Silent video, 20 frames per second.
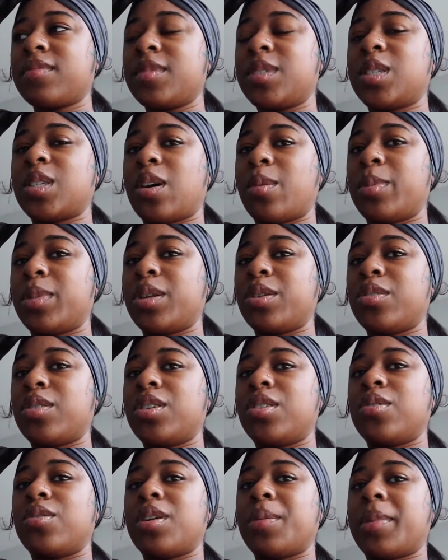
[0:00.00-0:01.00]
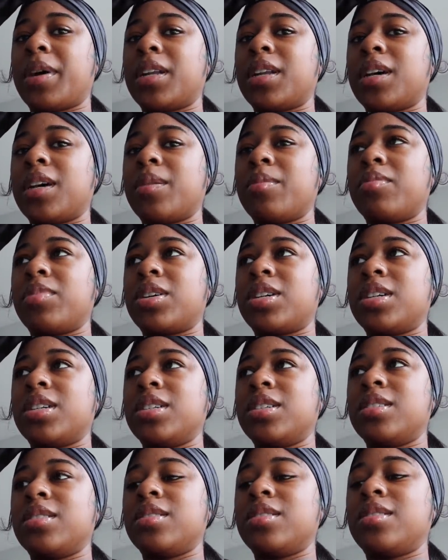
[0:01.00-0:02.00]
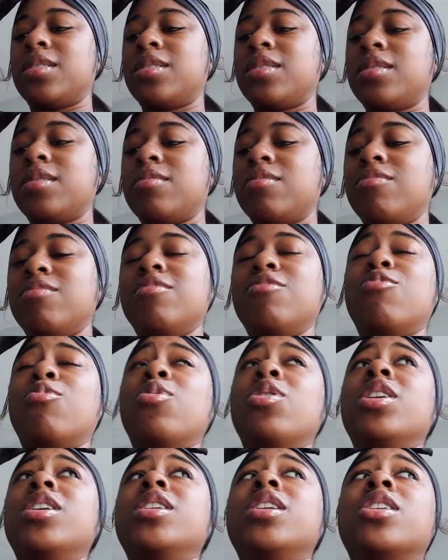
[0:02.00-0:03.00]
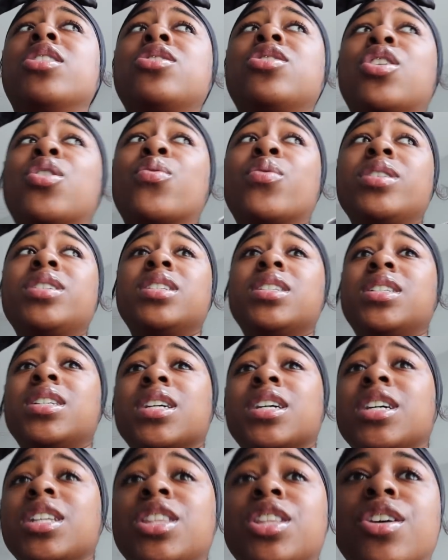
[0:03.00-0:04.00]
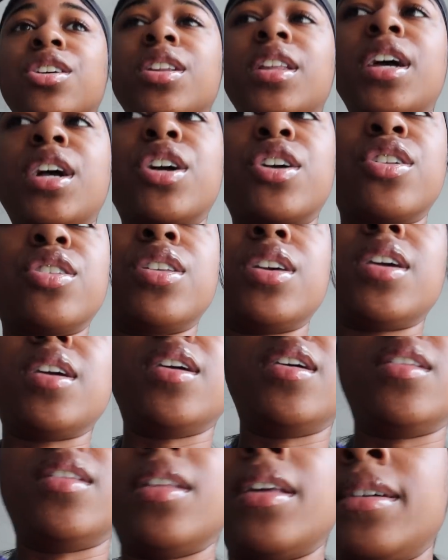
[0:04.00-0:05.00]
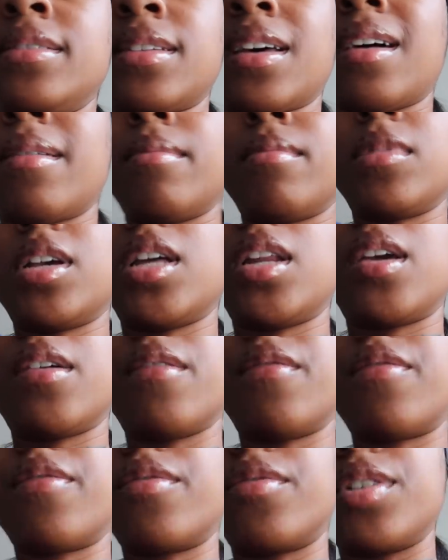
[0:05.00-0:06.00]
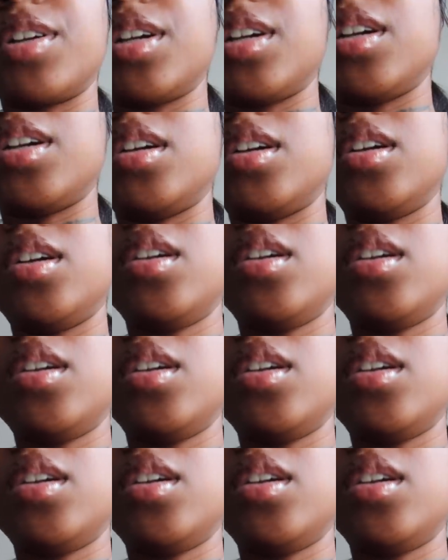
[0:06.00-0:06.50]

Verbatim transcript: So I'm a little annoyed by that because one, there's no reason to get there that early unless I'm getting free